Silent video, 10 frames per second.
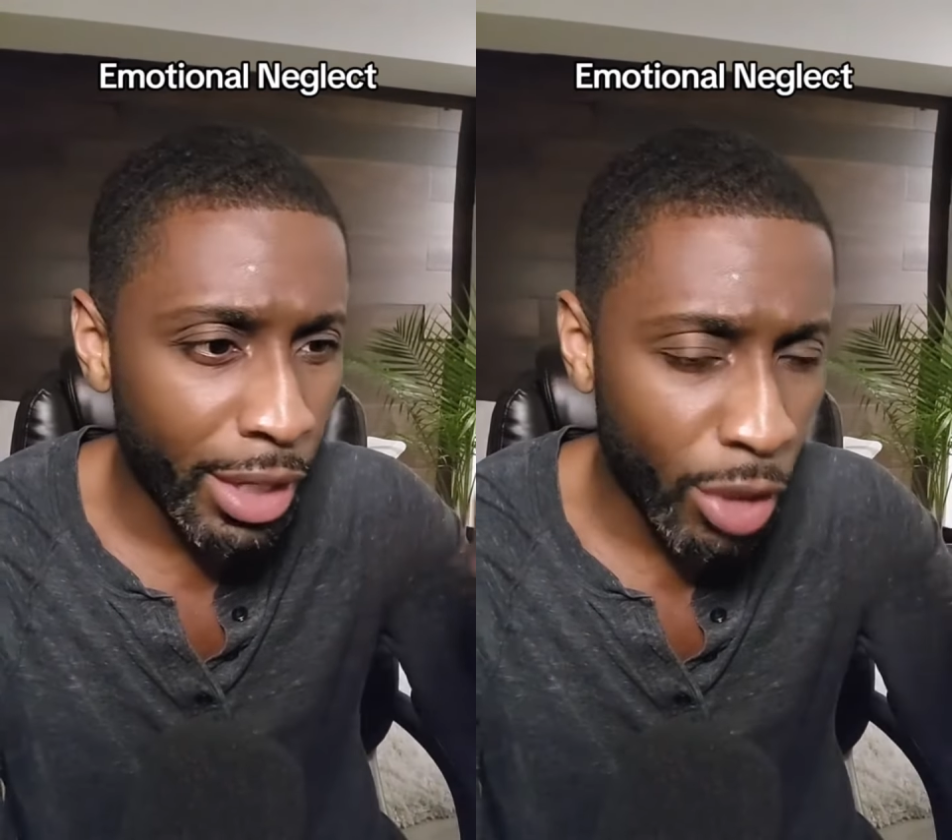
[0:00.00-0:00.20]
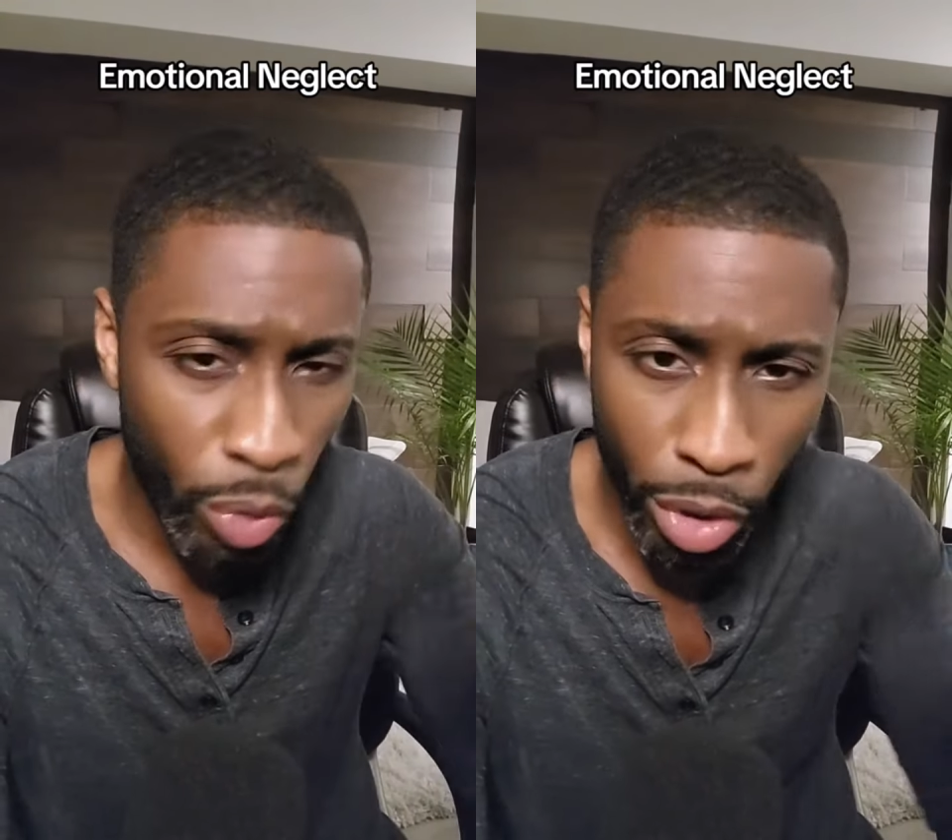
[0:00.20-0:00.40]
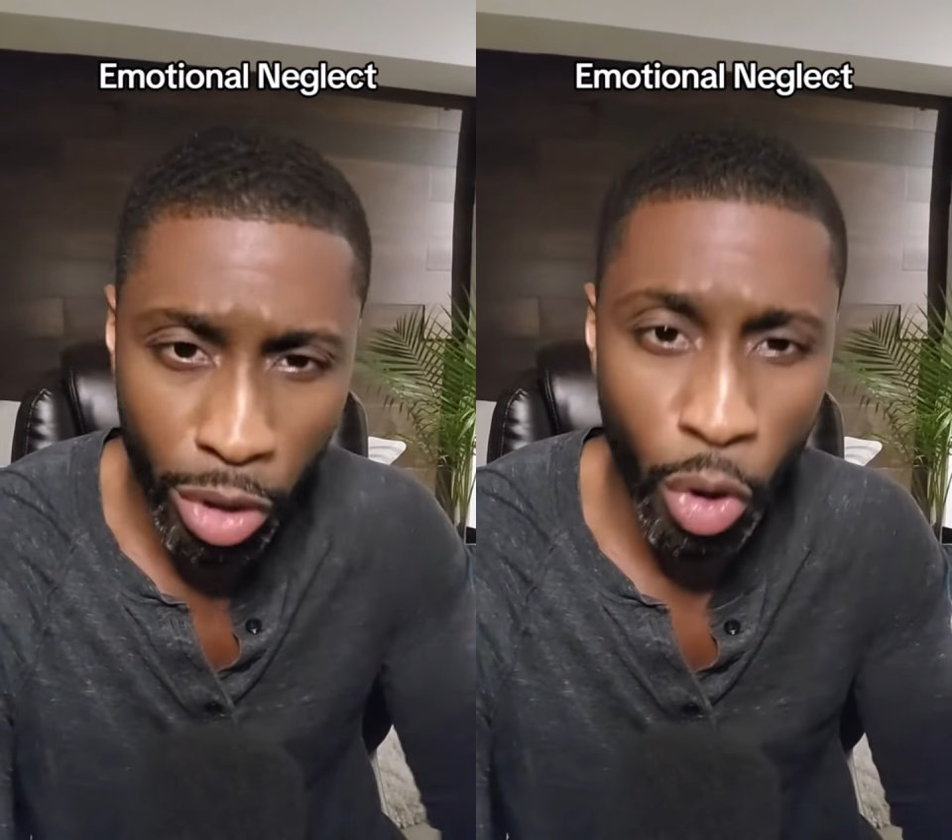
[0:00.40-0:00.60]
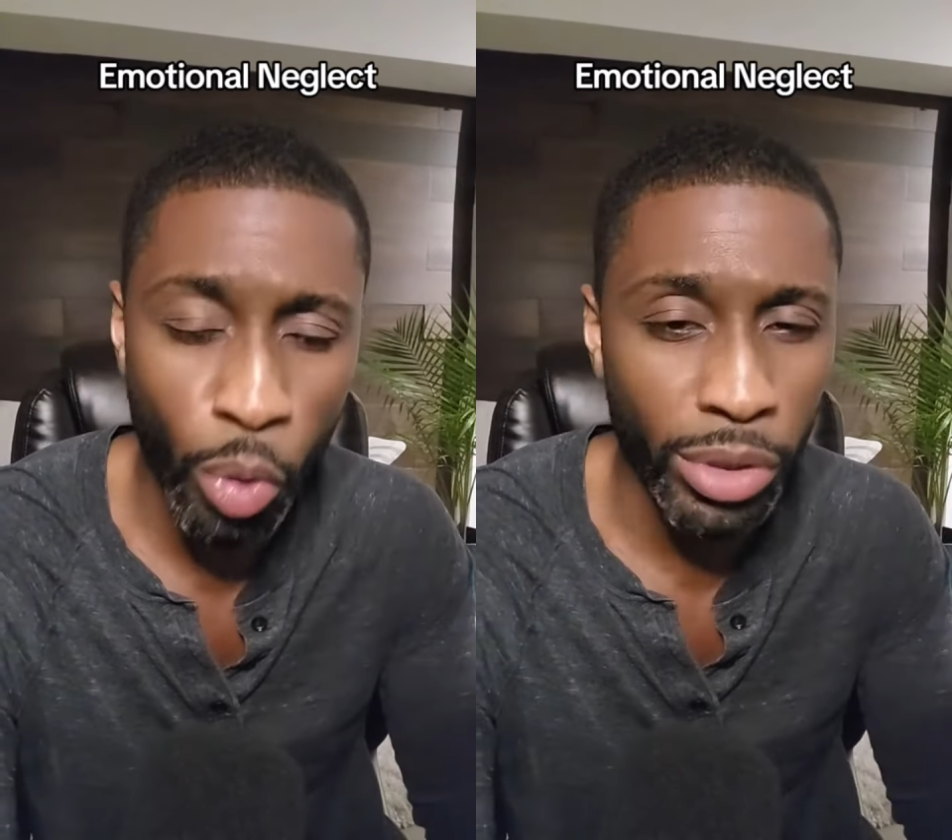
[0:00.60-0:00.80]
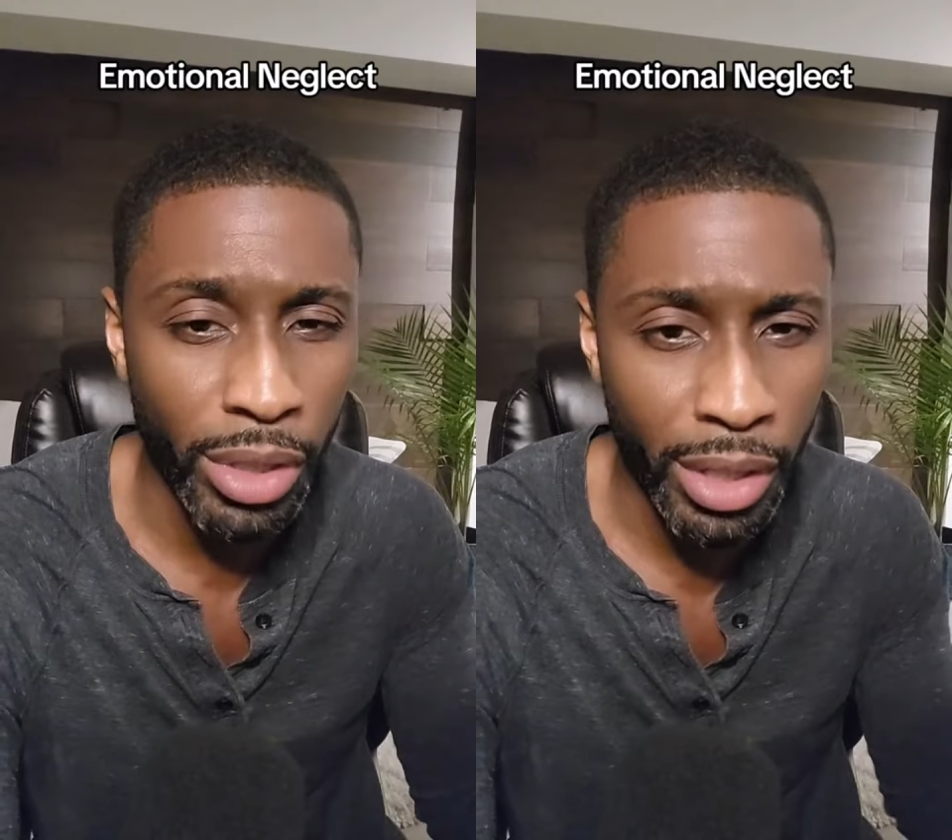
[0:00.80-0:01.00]

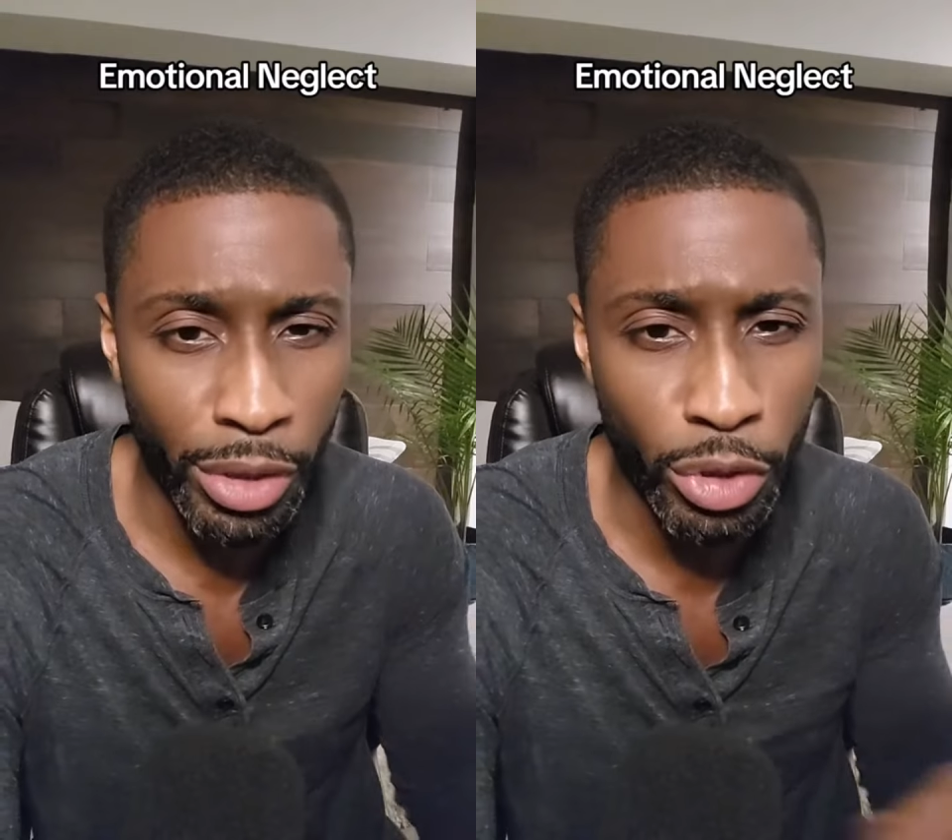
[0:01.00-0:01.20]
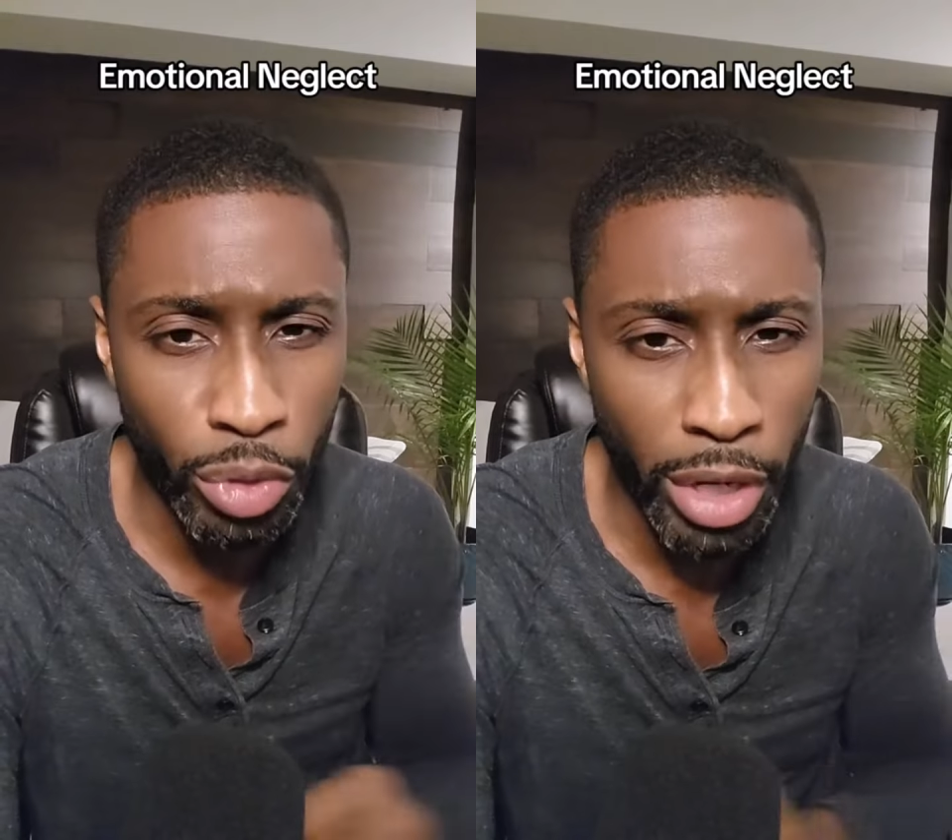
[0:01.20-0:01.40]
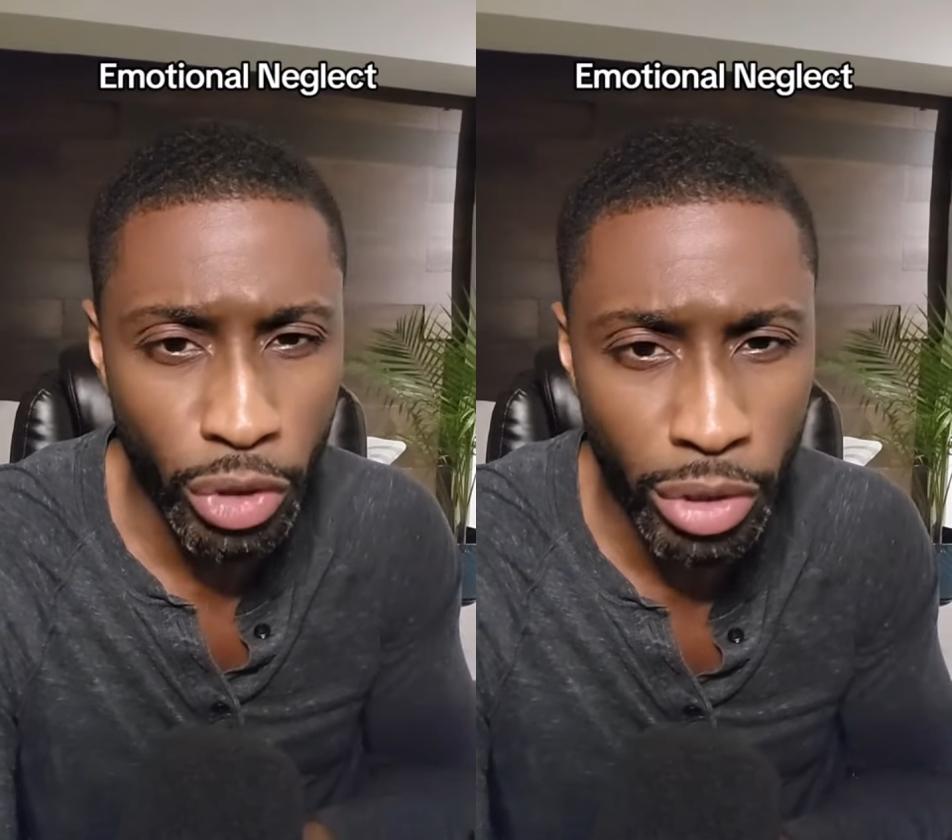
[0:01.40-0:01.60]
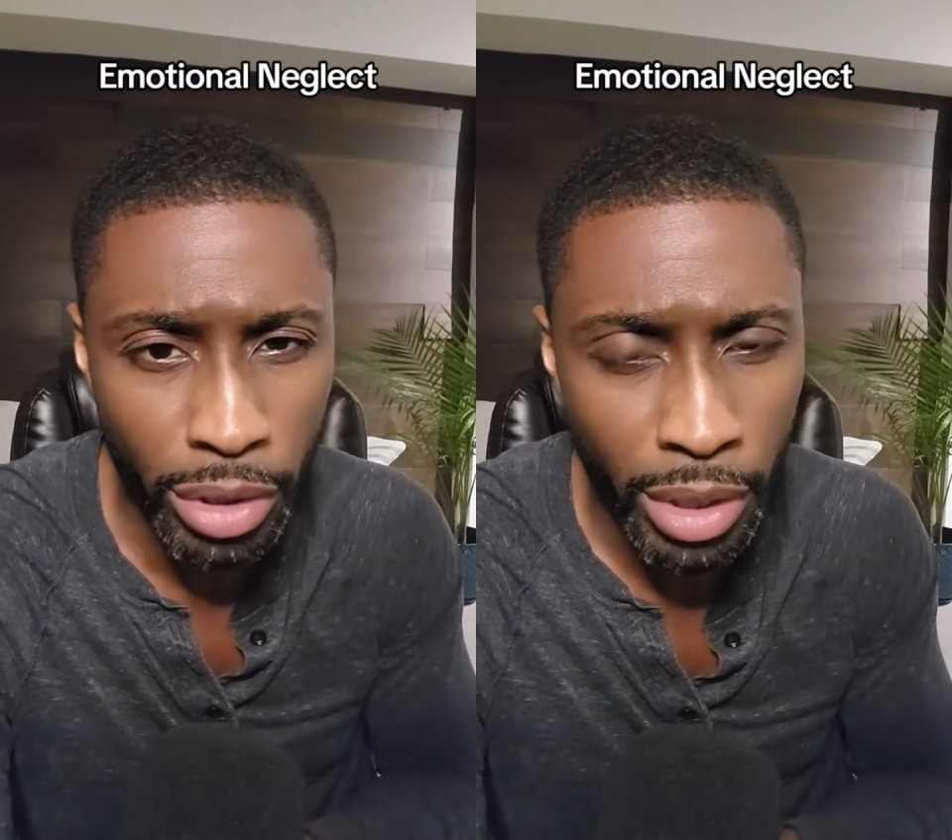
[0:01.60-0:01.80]
Coca-Cola illustration.